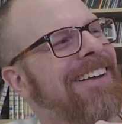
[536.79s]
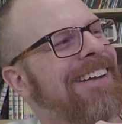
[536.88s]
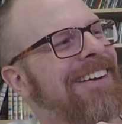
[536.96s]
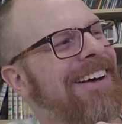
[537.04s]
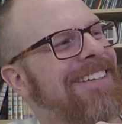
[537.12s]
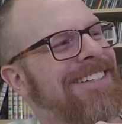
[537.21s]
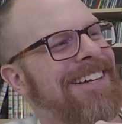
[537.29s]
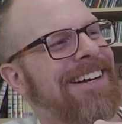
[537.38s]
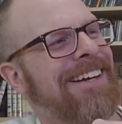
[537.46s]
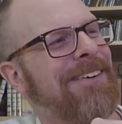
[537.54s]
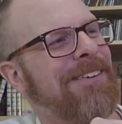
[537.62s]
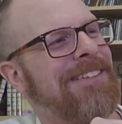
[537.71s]
Not
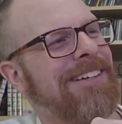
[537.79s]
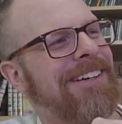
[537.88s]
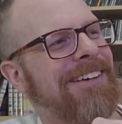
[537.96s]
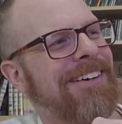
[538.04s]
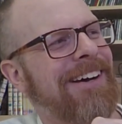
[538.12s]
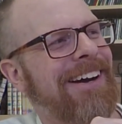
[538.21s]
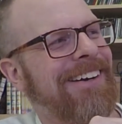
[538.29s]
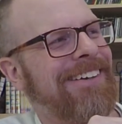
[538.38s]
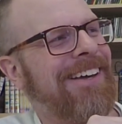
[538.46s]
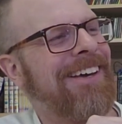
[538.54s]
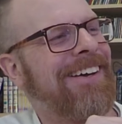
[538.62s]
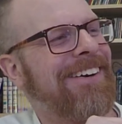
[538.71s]
saying it was a good
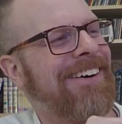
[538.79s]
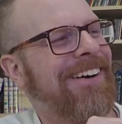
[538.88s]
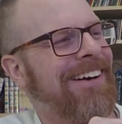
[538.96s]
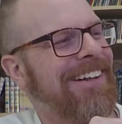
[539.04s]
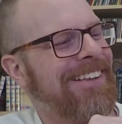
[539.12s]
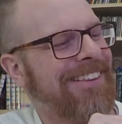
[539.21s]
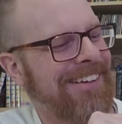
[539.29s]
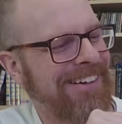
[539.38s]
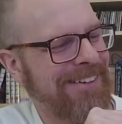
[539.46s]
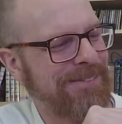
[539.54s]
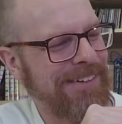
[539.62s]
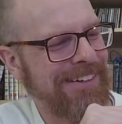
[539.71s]
idea or
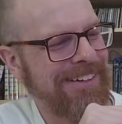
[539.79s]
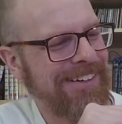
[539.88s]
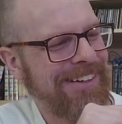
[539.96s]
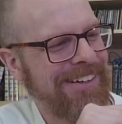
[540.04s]
anything, but